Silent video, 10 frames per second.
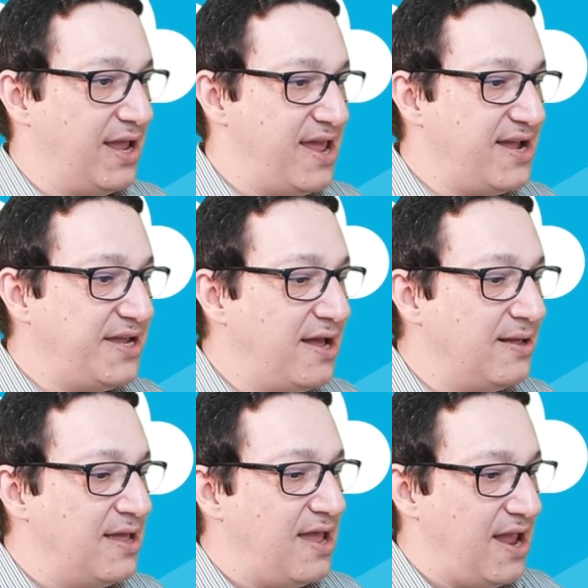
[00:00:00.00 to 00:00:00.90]
area,
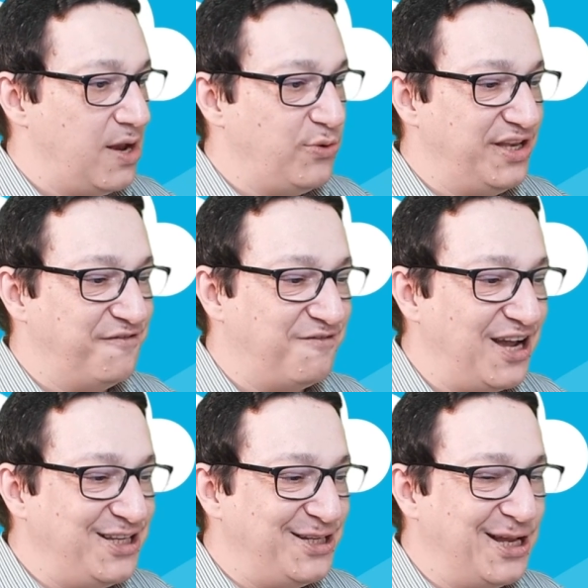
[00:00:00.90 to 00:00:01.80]
and we
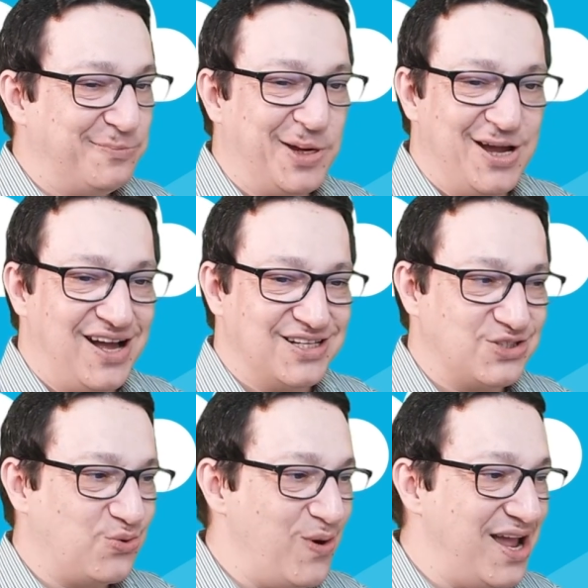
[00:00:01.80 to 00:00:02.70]
divided that by r
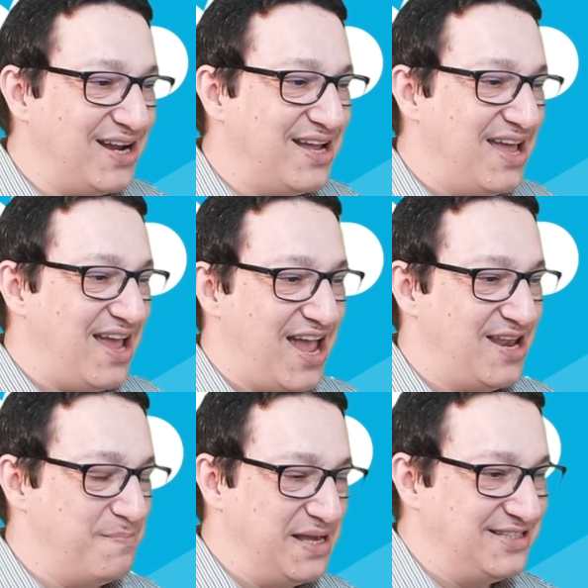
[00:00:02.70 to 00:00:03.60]
squared,
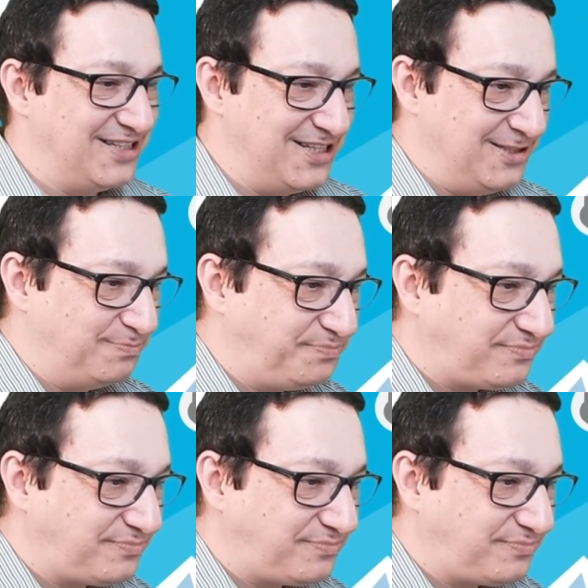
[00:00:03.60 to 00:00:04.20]
and basically